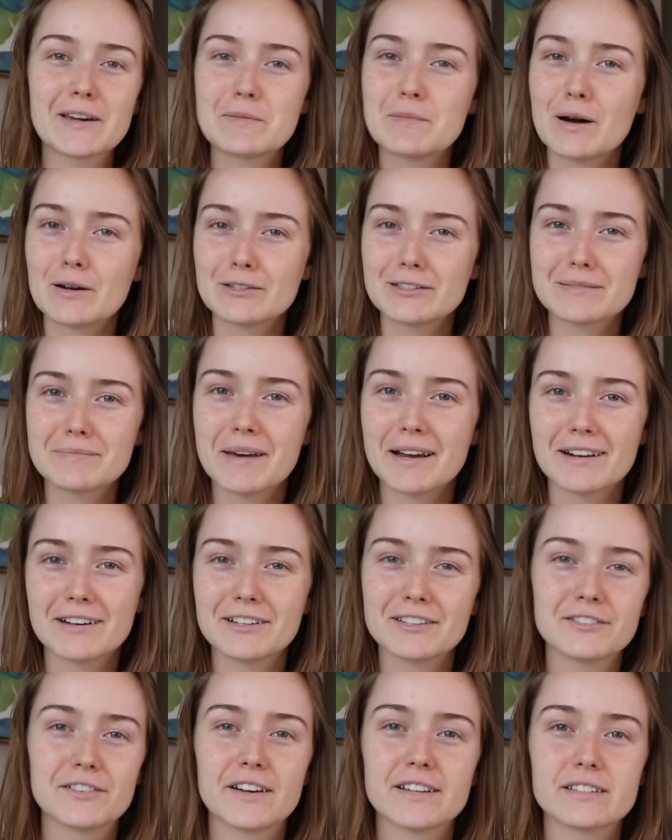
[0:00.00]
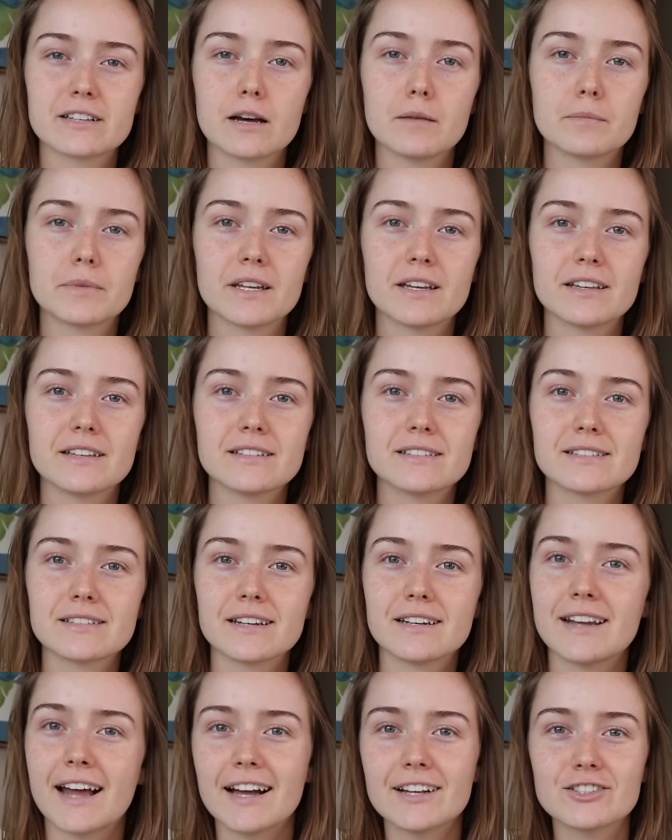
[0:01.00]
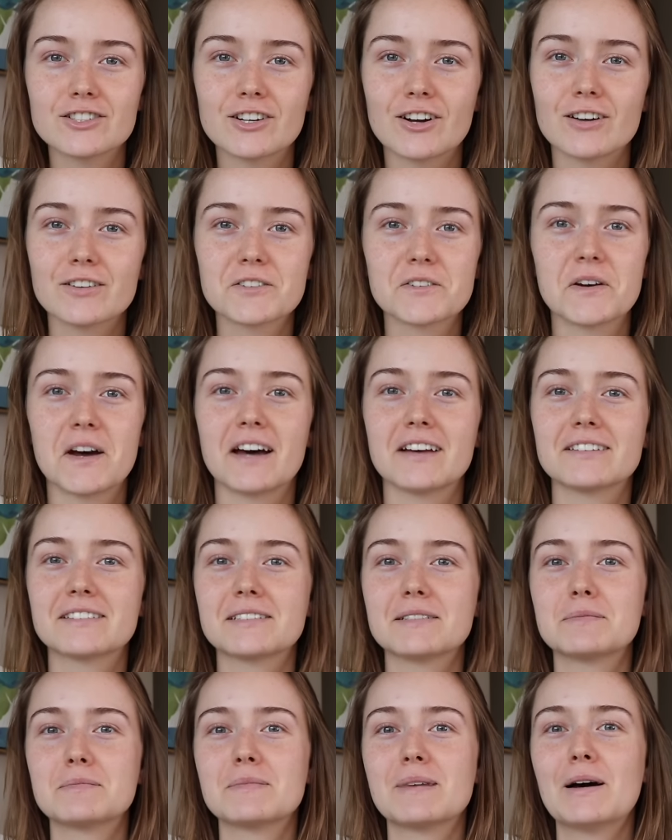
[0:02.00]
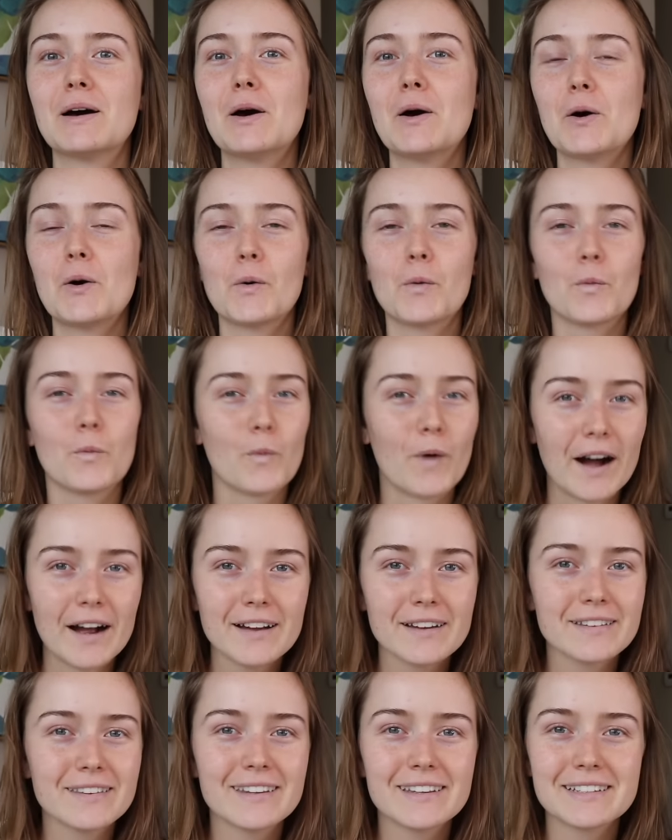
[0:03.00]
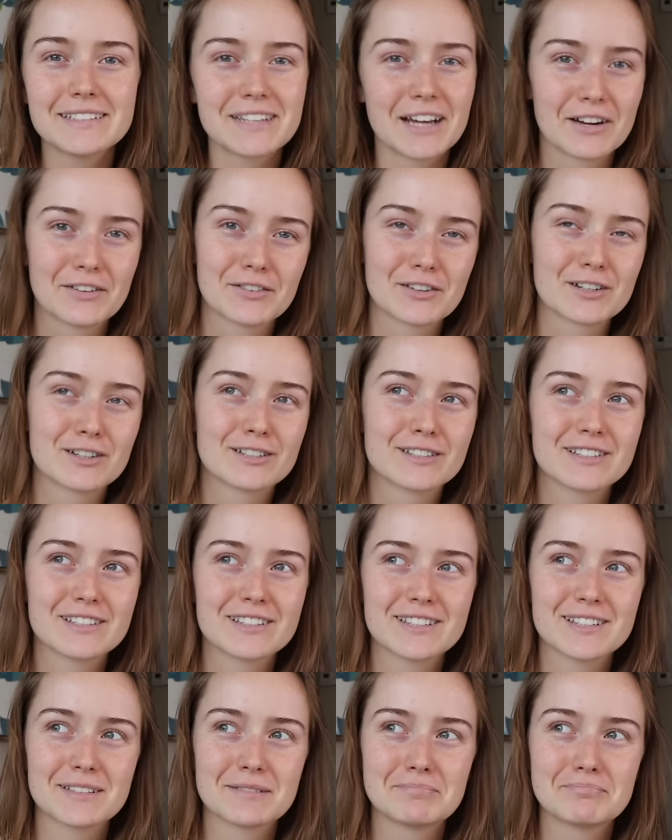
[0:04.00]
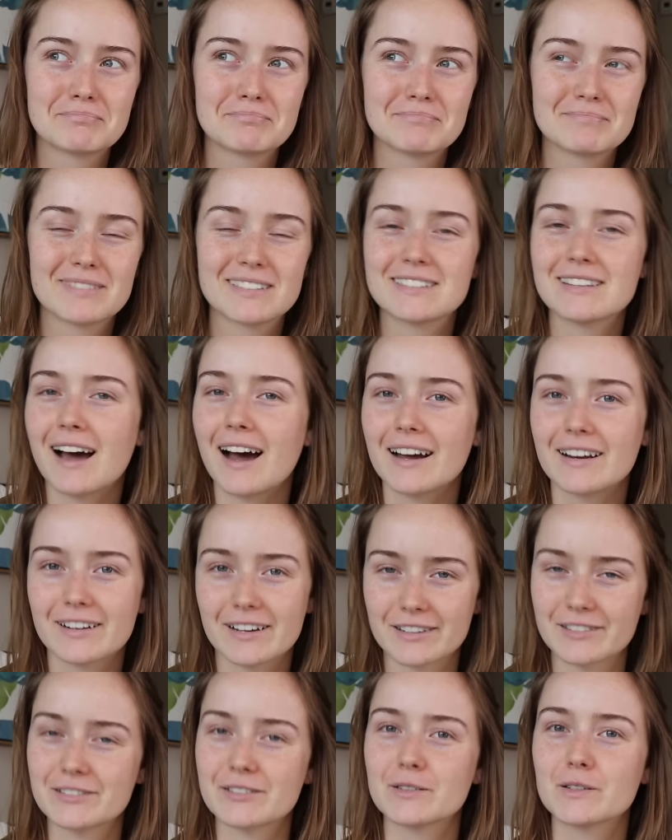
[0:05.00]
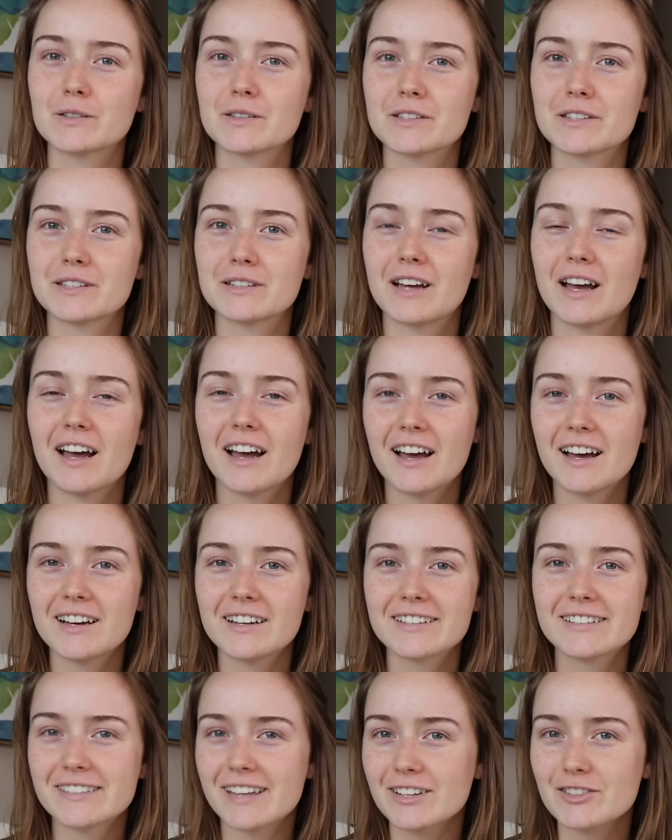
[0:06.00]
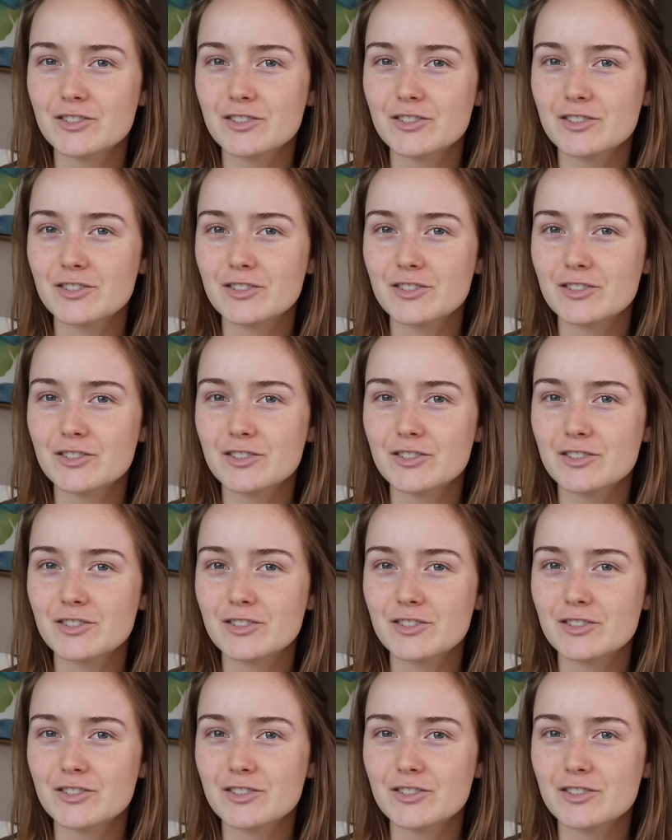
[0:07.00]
most medical device companies, Enagic also has some wildly diverse side hustles, such